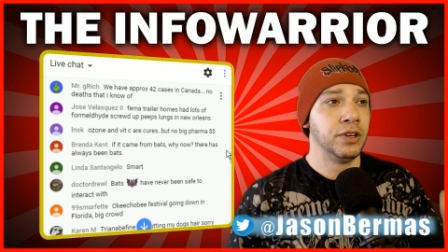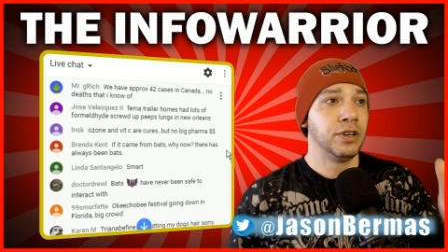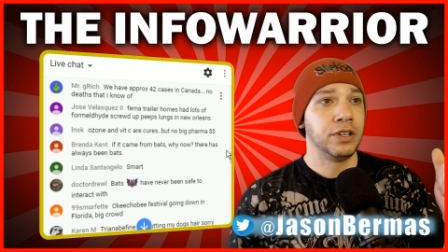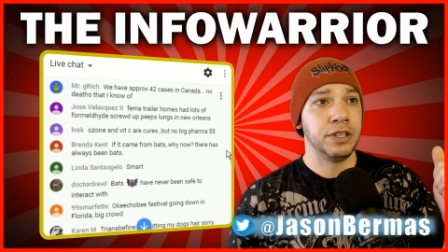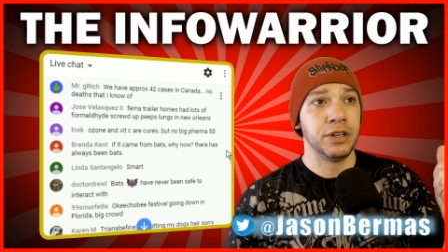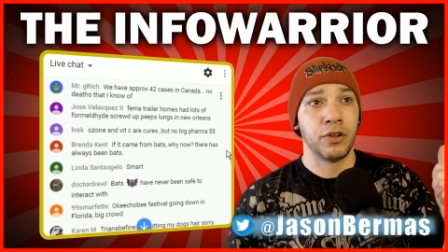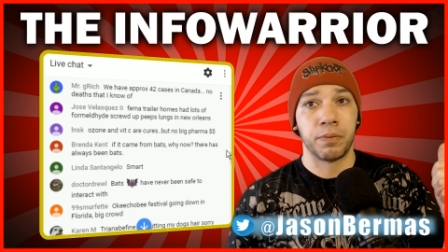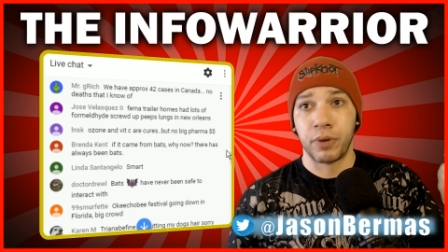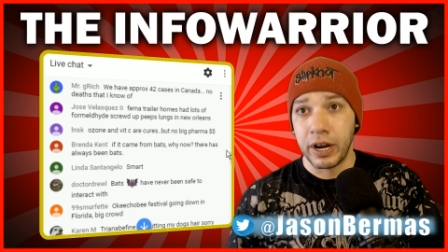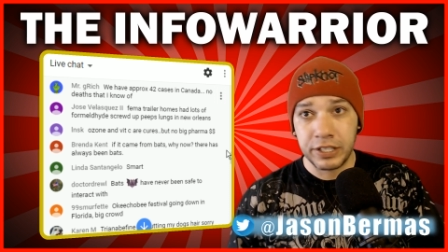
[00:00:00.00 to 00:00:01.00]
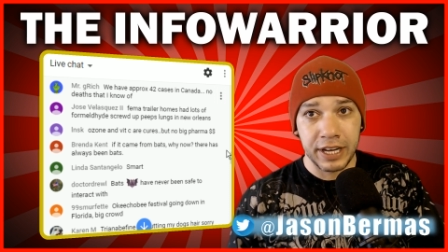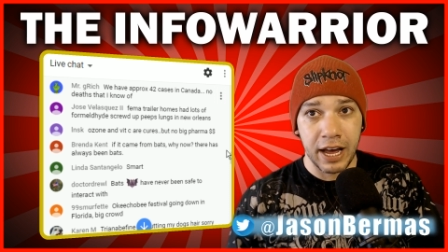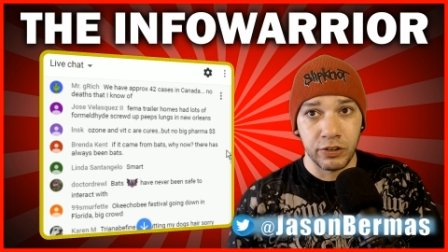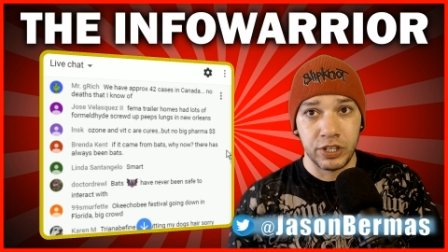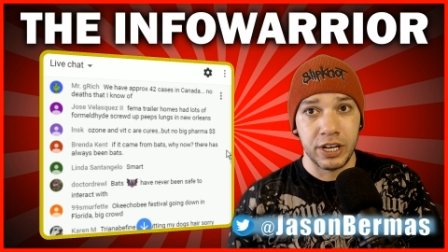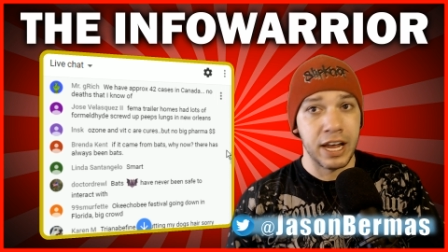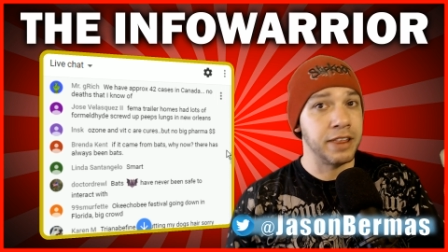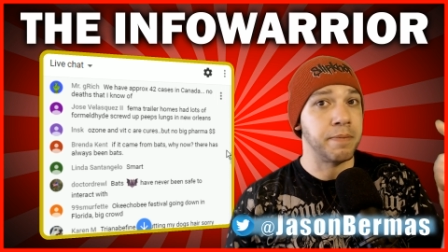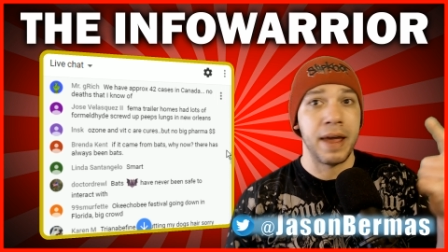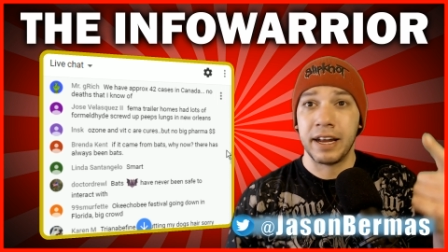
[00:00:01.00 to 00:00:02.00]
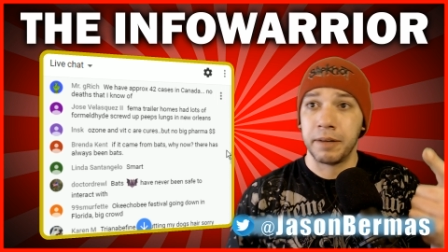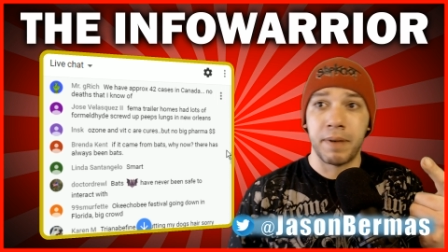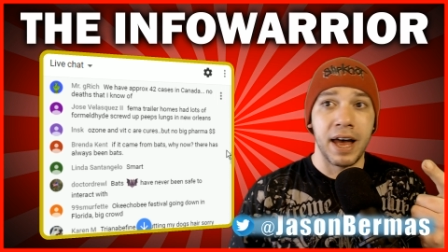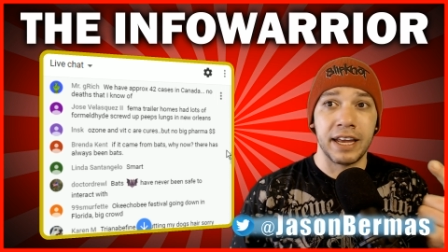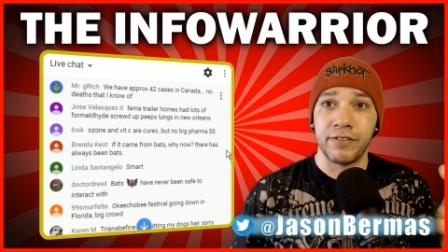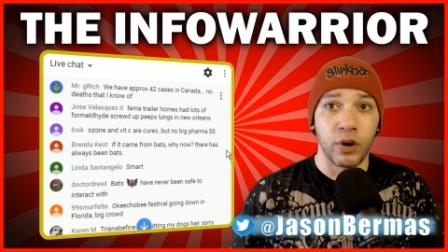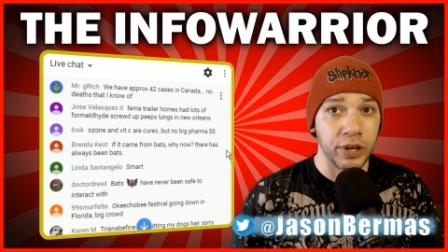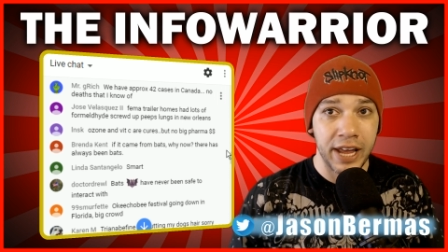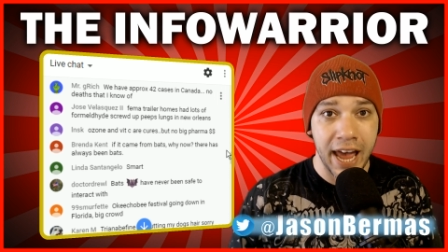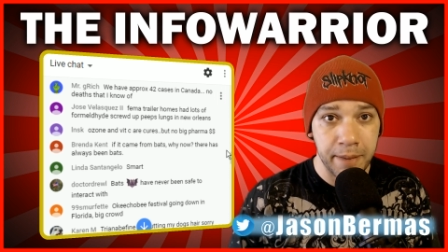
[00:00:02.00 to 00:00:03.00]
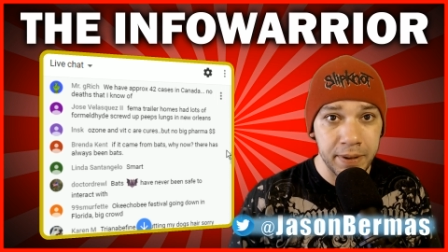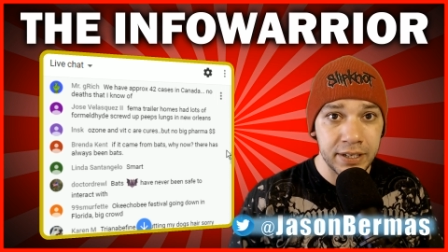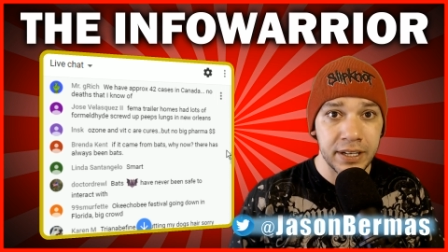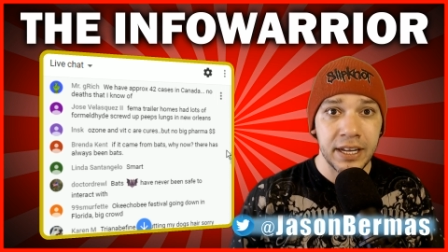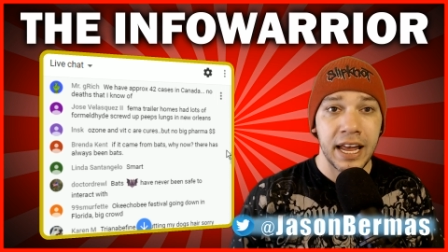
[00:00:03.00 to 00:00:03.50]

the price gouging and the panic buying have already happened,